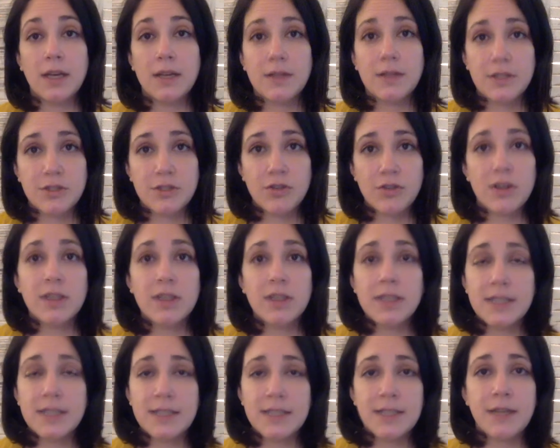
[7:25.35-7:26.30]
the struggle
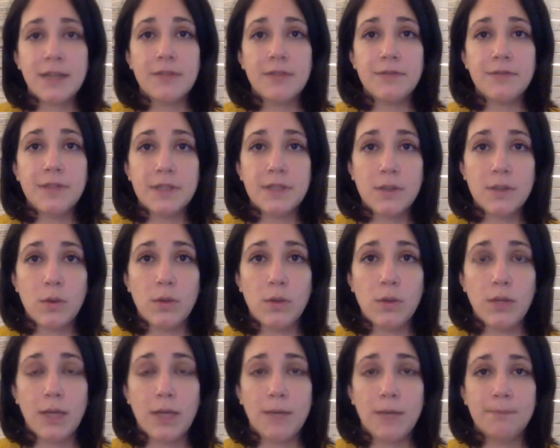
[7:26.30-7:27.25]
itself is
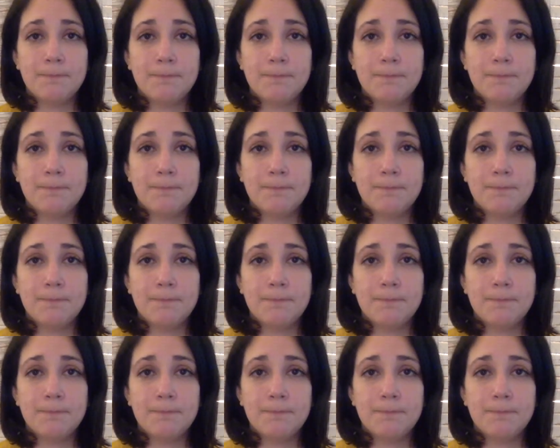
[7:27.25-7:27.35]
holy.